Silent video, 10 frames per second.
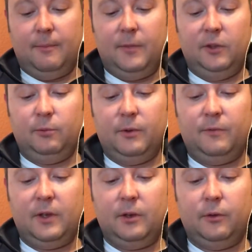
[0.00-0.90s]
This one
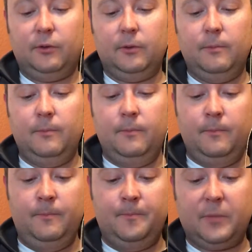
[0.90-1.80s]
feels,
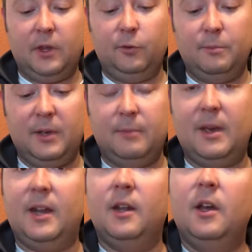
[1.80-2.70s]
this one being
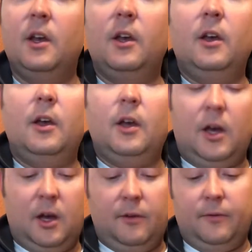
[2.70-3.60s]
made
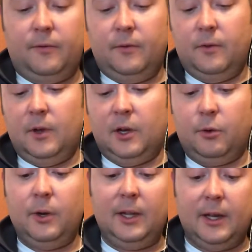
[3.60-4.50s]
of
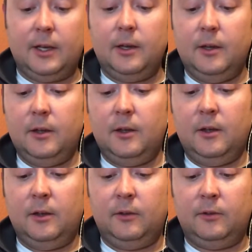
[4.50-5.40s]
acrylic
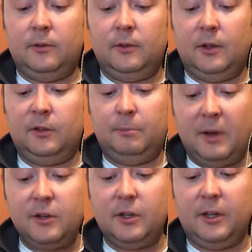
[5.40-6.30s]
is
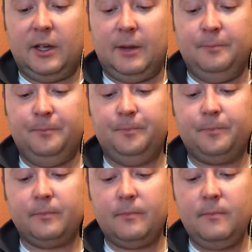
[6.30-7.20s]
especially
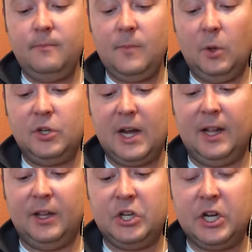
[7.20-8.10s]

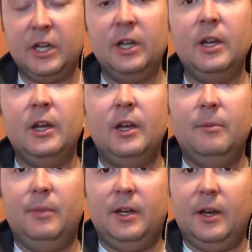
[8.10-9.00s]
challenging
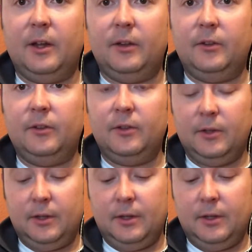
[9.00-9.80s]
because